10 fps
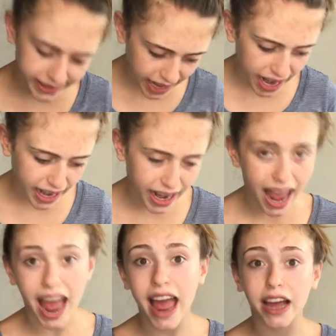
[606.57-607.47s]
day,
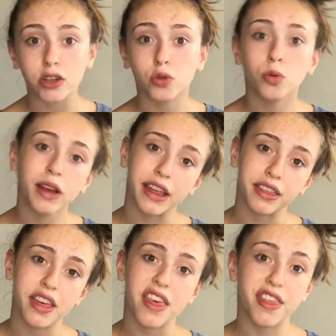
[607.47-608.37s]
and with
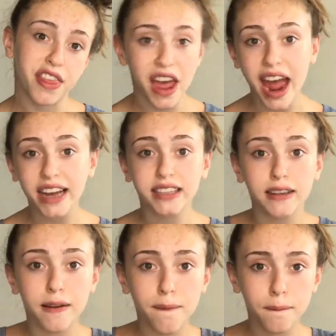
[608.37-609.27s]
that,
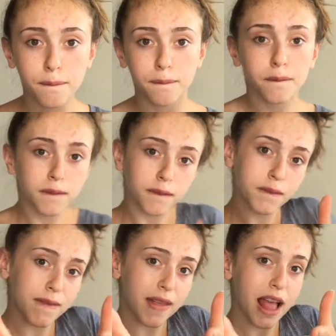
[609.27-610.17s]

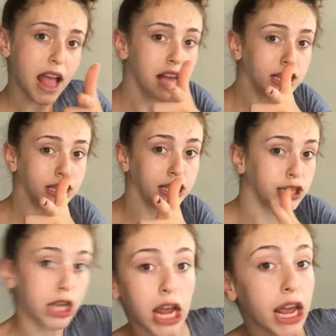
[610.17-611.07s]

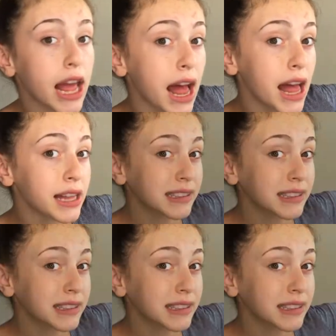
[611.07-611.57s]
see ya!